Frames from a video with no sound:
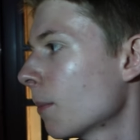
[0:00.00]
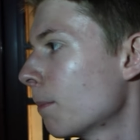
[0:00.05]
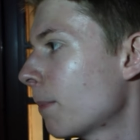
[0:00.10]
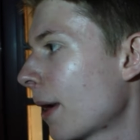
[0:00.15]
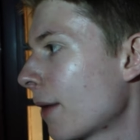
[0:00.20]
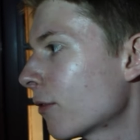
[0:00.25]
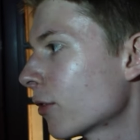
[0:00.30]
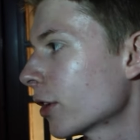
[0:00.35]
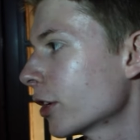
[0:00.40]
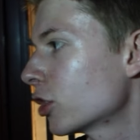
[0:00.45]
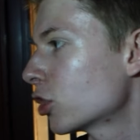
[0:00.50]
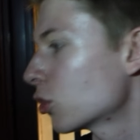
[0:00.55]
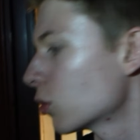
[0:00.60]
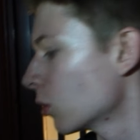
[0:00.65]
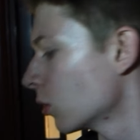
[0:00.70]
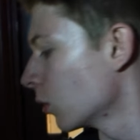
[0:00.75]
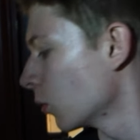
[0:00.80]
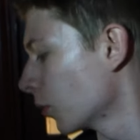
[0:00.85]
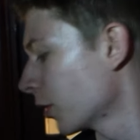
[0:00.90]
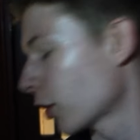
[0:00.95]
beverage,
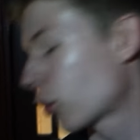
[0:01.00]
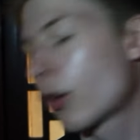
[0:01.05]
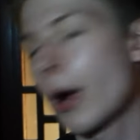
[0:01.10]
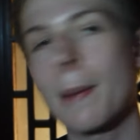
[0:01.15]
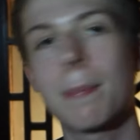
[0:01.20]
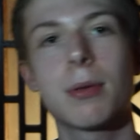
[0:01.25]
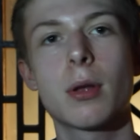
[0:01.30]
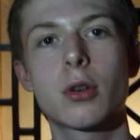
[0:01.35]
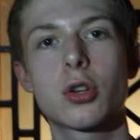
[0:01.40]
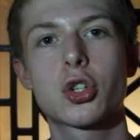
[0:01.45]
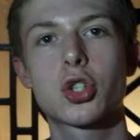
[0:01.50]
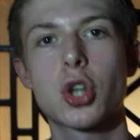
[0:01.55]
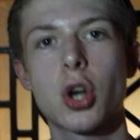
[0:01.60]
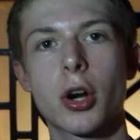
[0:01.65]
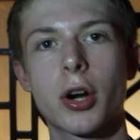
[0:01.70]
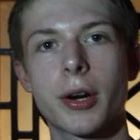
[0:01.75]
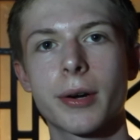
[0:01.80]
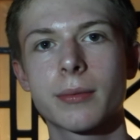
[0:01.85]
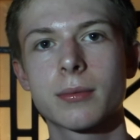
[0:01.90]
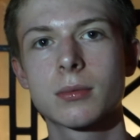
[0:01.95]
the crap load of
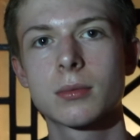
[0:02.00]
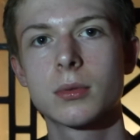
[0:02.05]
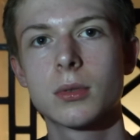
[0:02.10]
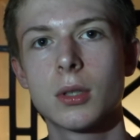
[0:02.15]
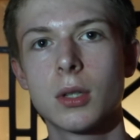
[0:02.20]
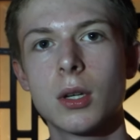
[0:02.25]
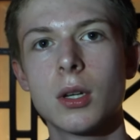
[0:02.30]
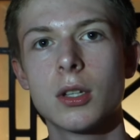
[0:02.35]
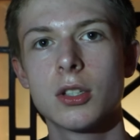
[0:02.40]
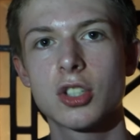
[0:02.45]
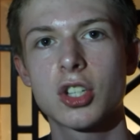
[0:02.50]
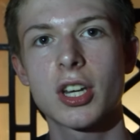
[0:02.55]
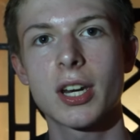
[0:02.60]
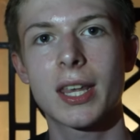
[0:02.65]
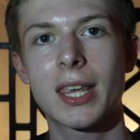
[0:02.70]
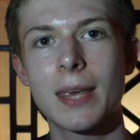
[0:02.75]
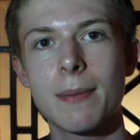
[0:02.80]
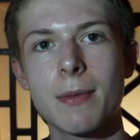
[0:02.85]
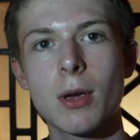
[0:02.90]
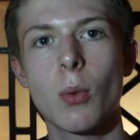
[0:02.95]
sugar. It's
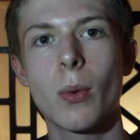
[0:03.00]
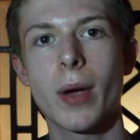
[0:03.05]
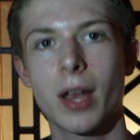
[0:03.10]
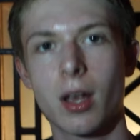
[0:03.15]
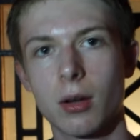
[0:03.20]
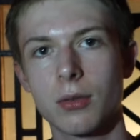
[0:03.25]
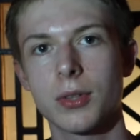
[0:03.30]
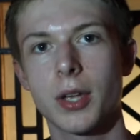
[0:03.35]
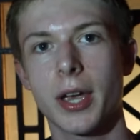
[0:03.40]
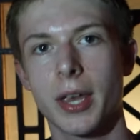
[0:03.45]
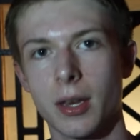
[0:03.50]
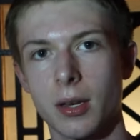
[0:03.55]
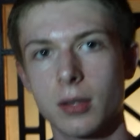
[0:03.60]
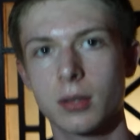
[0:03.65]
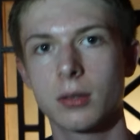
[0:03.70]
gonna keep me awake all night.